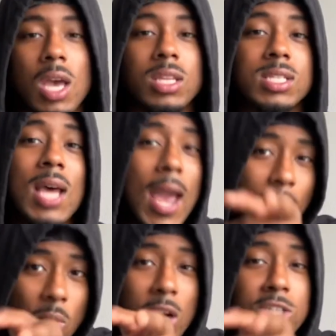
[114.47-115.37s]
the
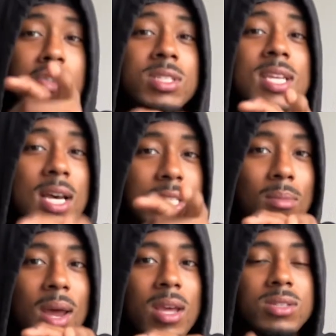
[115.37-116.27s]
same words you could tell
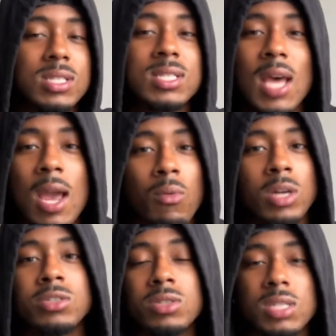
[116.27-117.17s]
somebody else, the same
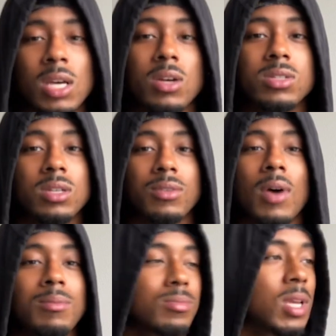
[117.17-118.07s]
words you could tell yourself.
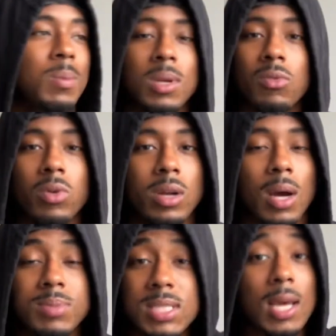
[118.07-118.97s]
I'm keeping it real.
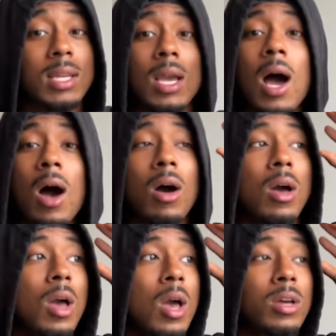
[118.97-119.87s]
I'm telling y'all
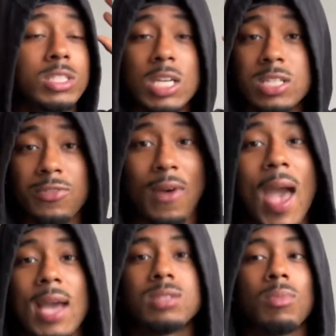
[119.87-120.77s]
just
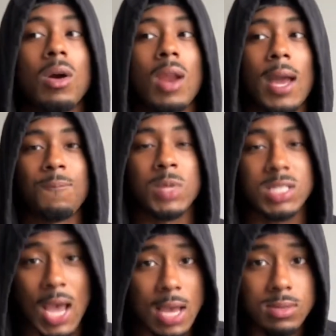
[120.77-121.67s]
facts, bro. Like, the
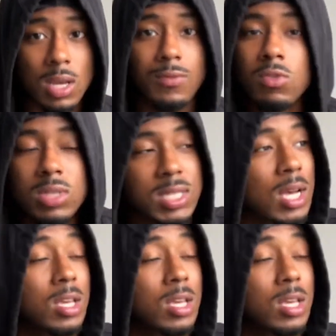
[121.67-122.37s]
same stuff you could tell